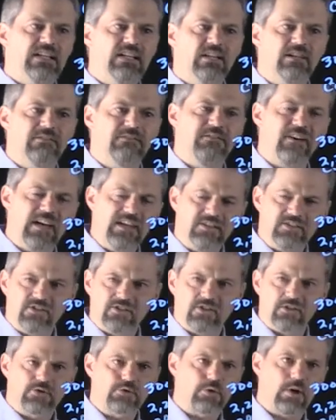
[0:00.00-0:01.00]
here
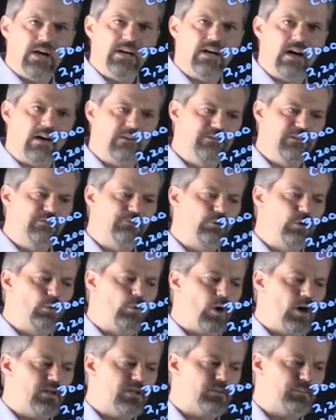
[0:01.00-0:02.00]
faces a trade-off. If we
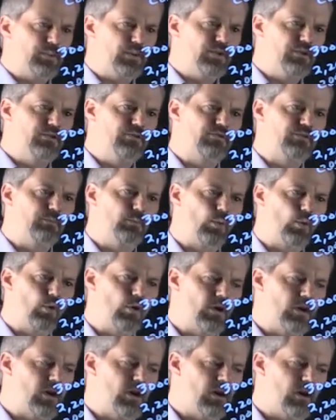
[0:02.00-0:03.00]
want to produce
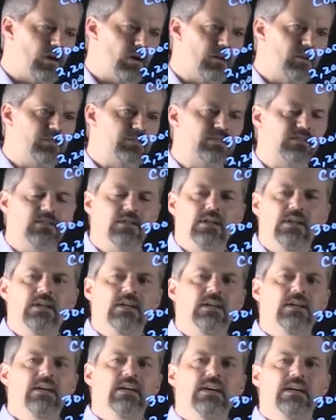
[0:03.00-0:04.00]
more cars,
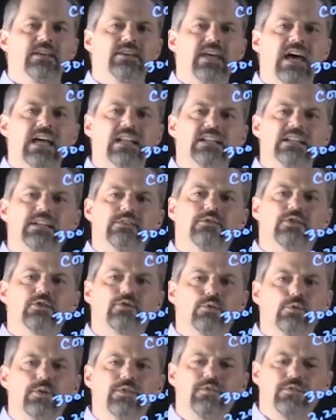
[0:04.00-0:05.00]
that leaves
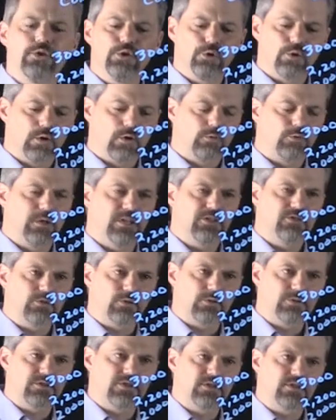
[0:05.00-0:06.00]
us with fewer
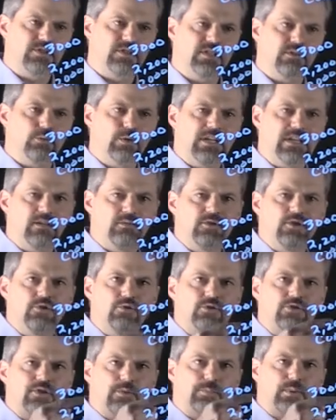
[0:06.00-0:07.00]
resources that we can
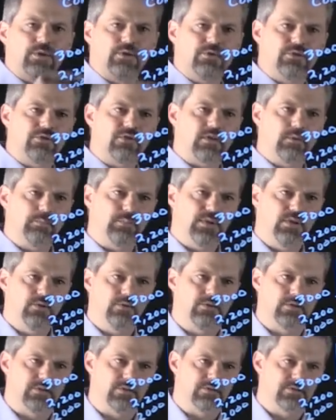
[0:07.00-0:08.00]
use to produce
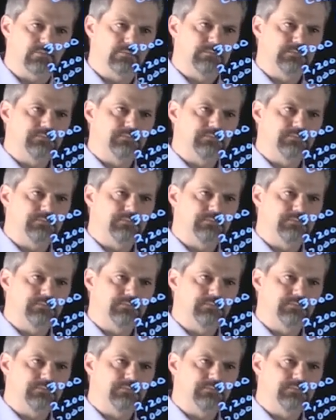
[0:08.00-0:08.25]
computers.